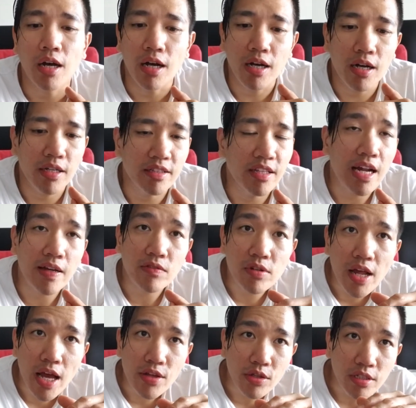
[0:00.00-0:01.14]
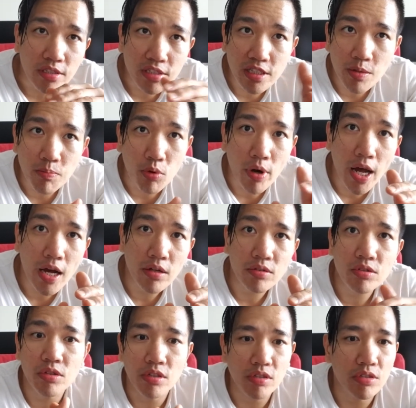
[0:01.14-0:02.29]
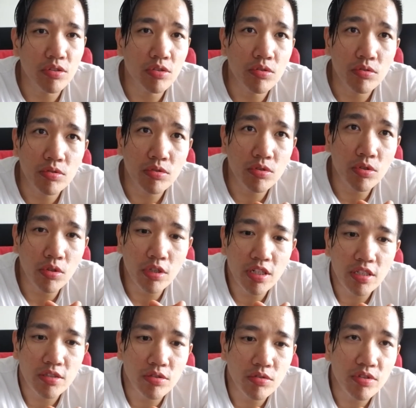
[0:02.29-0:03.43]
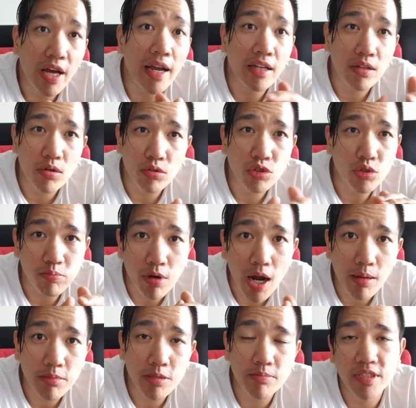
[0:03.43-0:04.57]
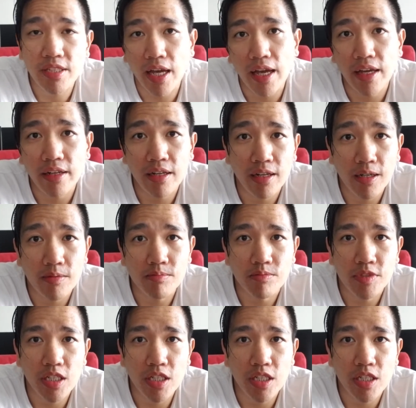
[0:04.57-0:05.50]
uh, then after that you could skip around to to go look to diagnose your problems, and uh,